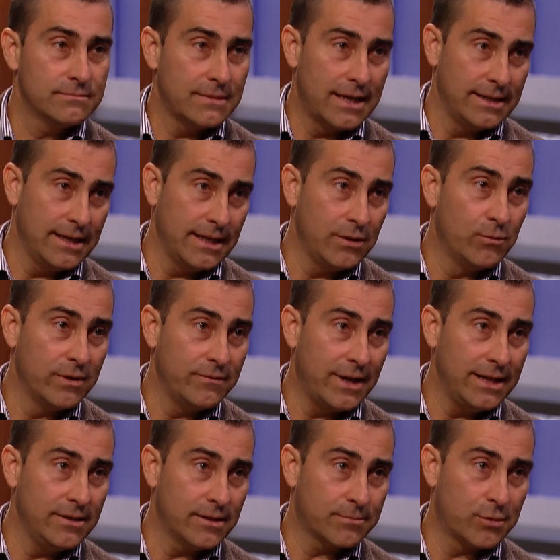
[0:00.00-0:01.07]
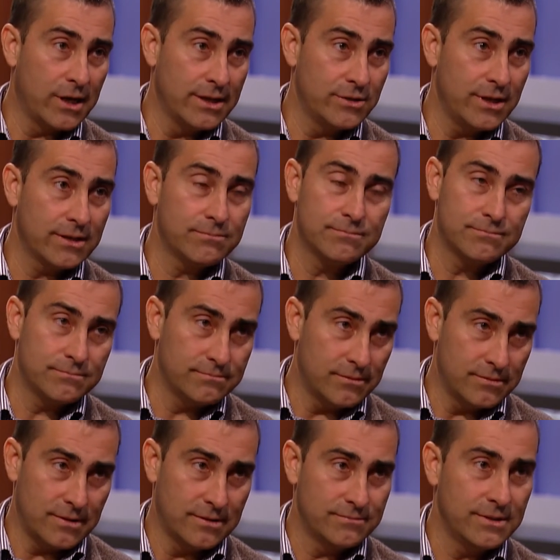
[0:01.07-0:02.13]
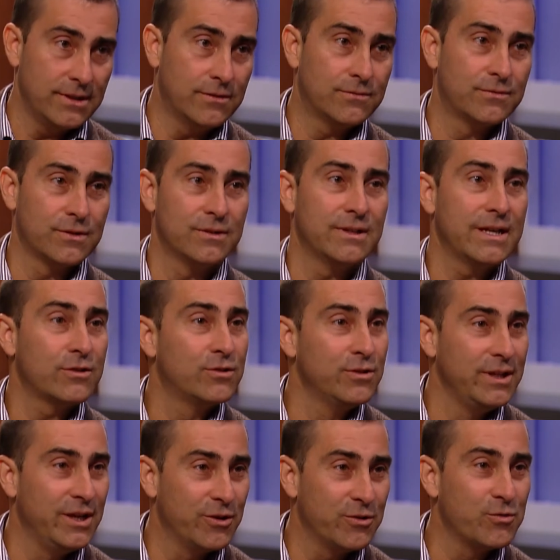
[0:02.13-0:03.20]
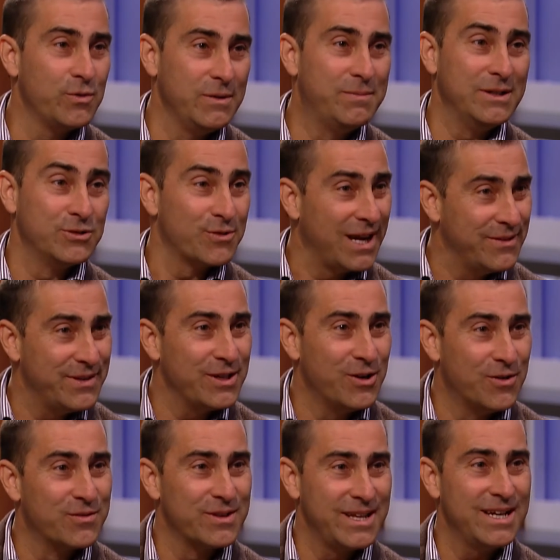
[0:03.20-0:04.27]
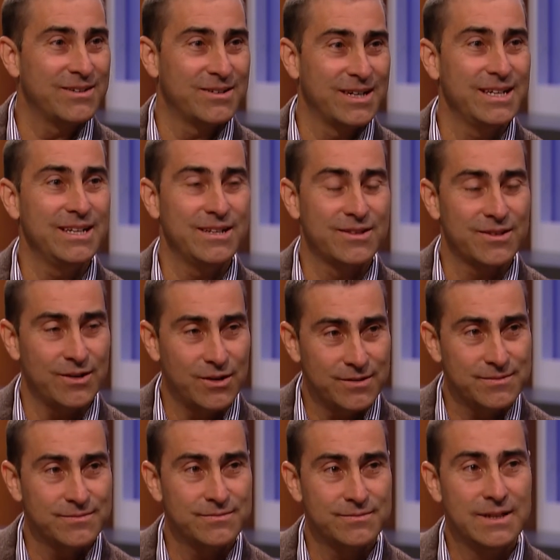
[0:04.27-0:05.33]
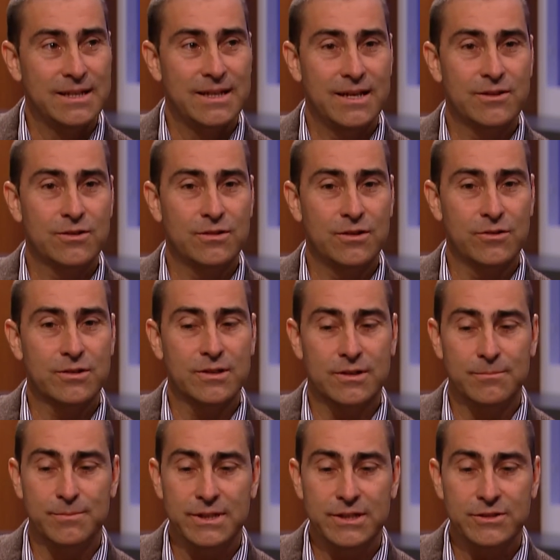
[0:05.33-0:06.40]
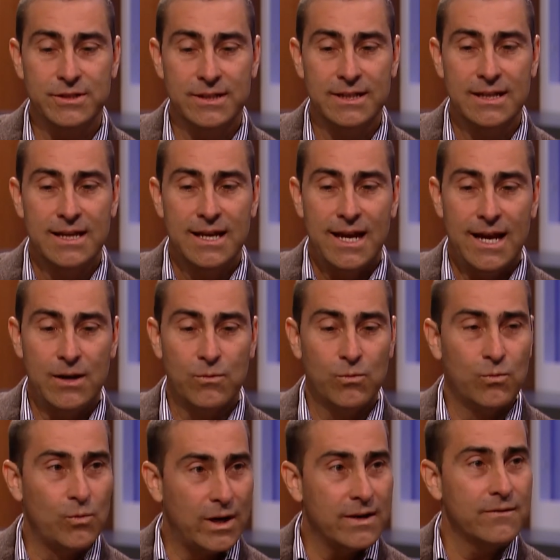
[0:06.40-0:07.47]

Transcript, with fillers: I-91 viaduct project. Well, you know, for the last two years we've been driving over that, right? It's uh, it's close to completion, and one